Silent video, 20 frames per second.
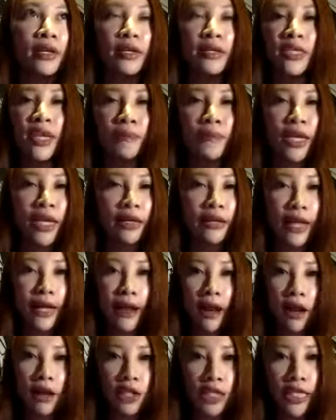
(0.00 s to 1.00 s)
something like
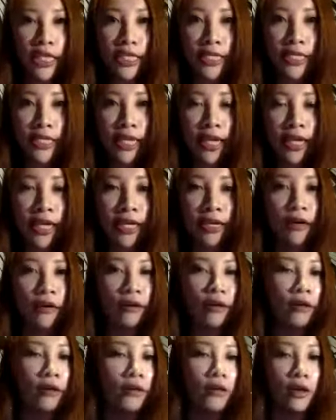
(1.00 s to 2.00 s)
artistic,
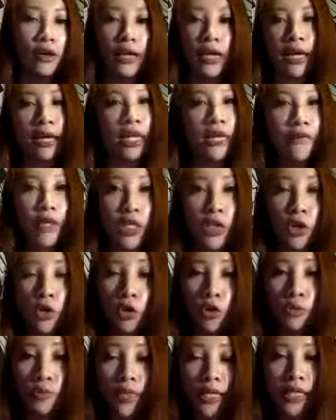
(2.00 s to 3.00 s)
or like even your
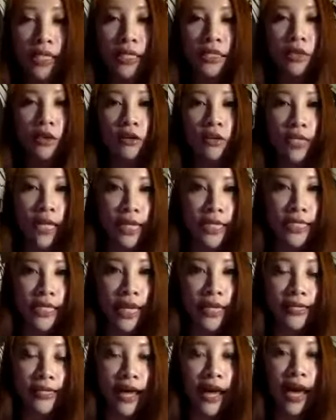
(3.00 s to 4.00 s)
own business or things
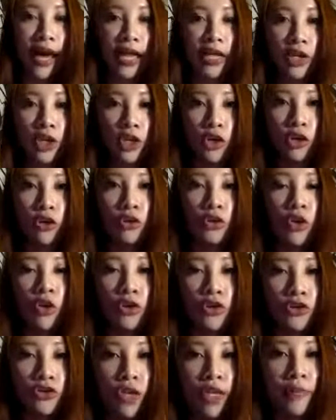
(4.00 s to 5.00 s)
like that, you know, your
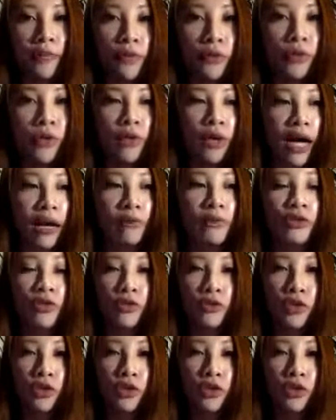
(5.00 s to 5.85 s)
dreams will come true.